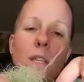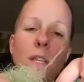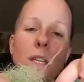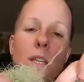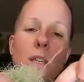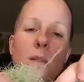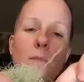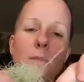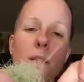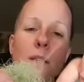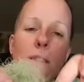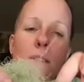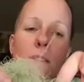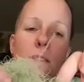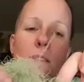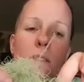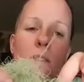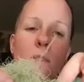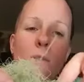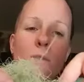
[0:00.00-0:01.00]
I'm to do it
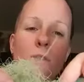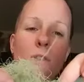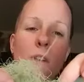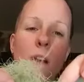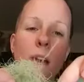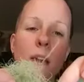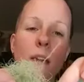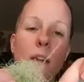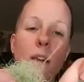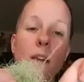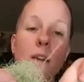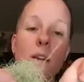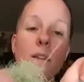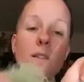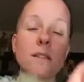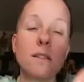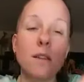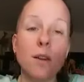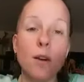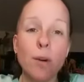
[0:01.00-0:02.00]
because it's so dry.
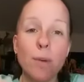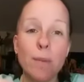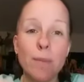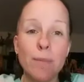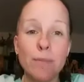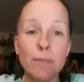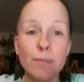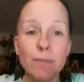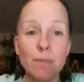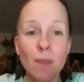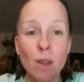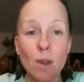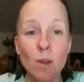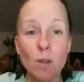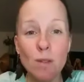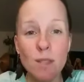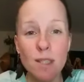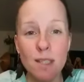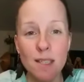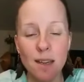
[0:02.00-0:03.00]
So,
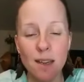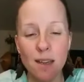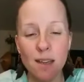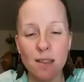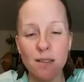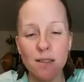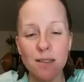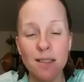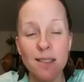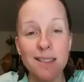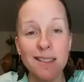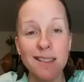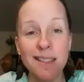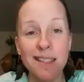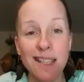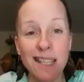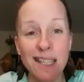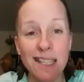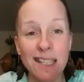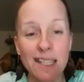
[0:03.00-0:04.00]
usnea is a
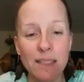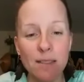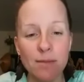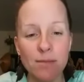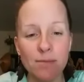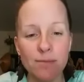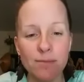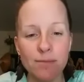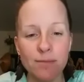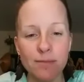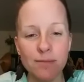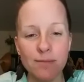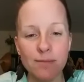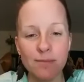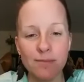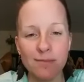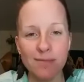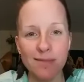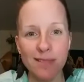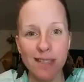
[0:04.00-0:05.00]
lichen.
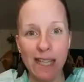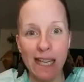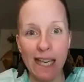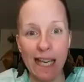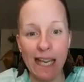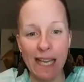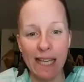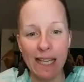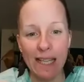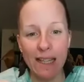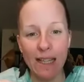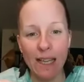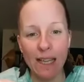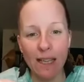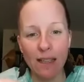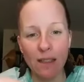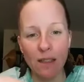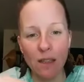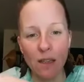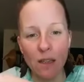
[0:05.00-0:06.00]
I liken
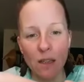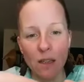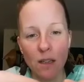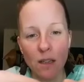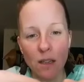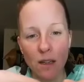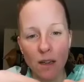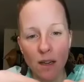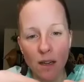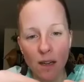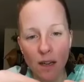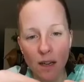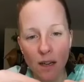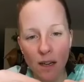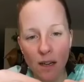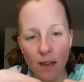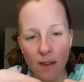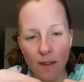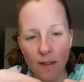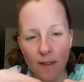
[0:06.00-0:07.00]
that.
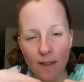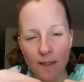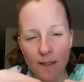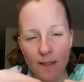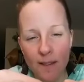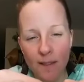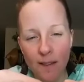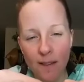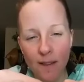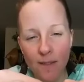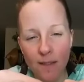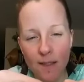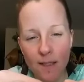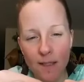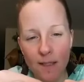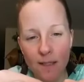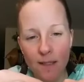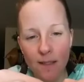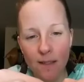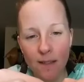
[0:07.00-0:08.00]
Uh, let's see if
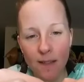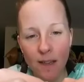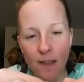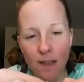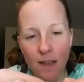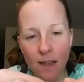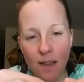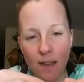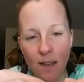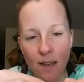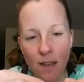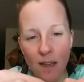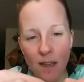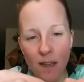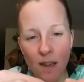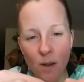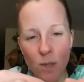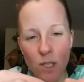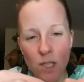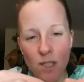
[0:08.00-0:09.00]
it's gonna do that.
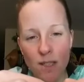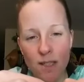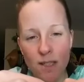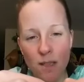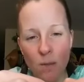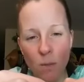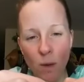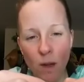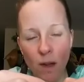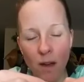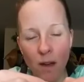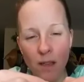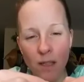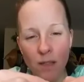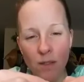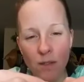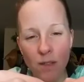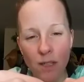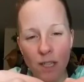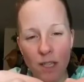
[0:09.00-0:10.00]
Which is a
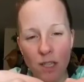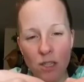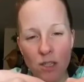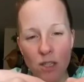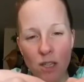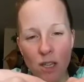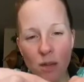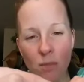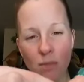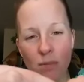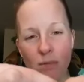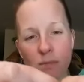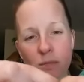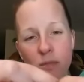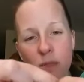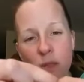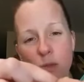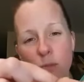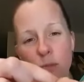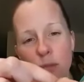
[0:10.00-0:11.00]
symbiotic relationship.
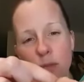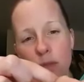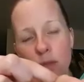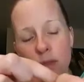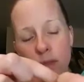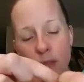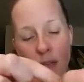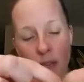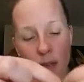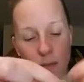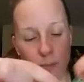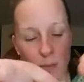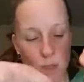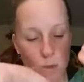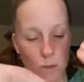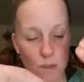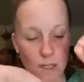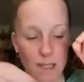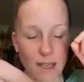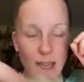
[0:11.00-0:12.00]
Nope.
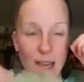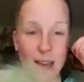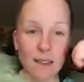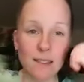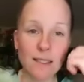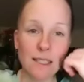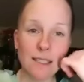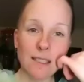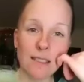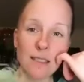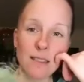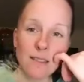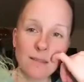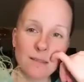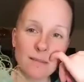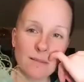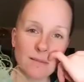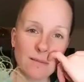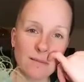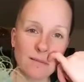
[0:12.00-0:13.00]
Between an
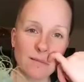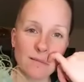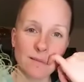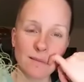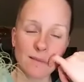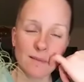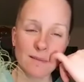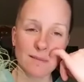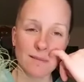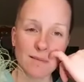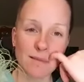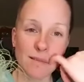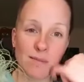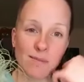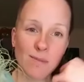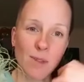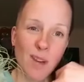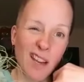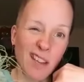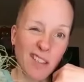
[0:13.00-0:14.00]
algae
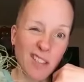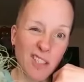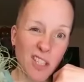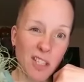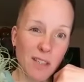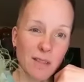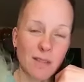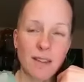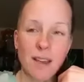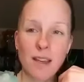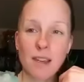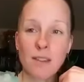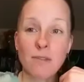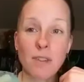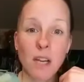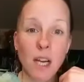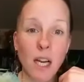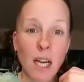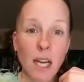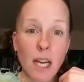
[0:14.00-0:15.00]
algae, and
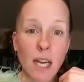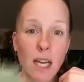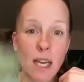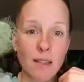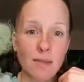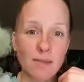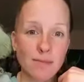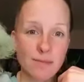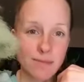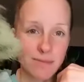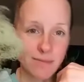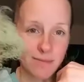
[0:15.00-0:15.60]
a fungi.